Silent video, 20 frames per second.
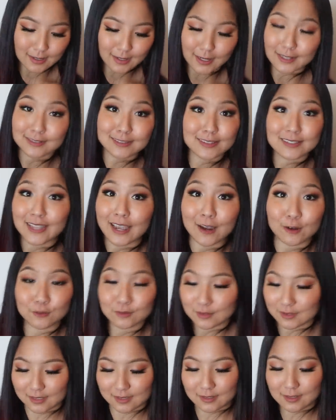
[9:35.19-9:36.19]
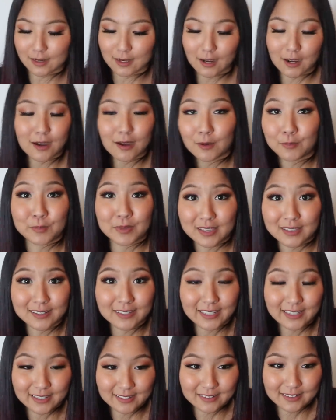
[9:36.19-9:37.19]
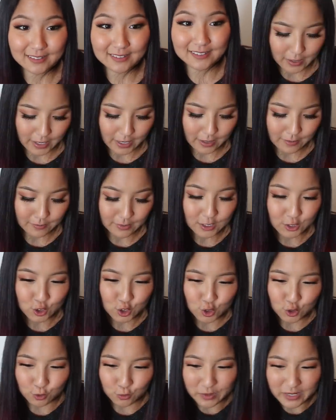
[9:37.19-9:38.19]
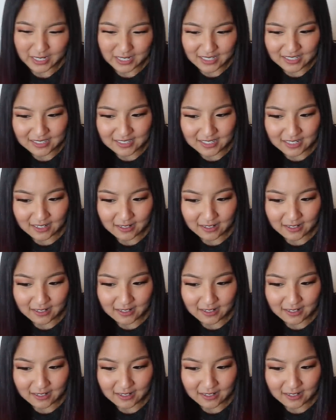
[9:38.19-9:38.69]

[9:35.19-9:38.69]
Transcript: It sounds appealing. I am intrigued.